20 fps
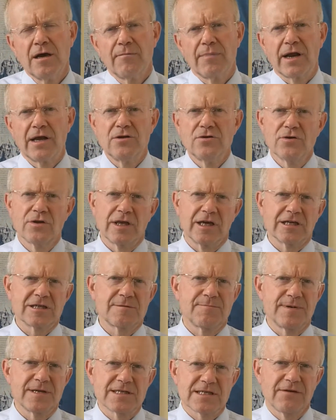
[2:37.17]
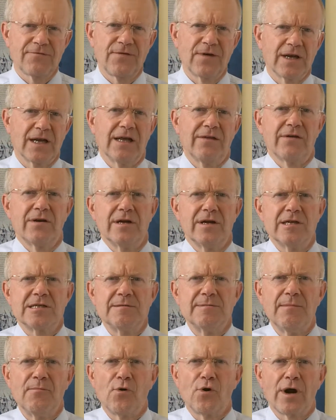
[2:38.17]
But I do think specifically there needs
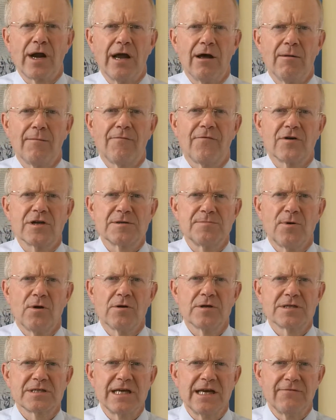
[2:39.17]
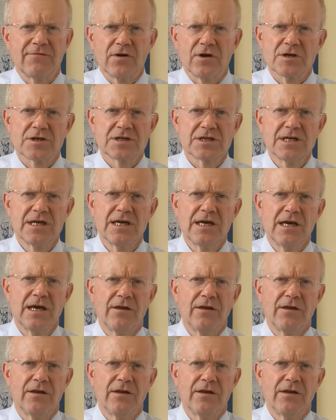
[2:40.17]
to be more help for small savers,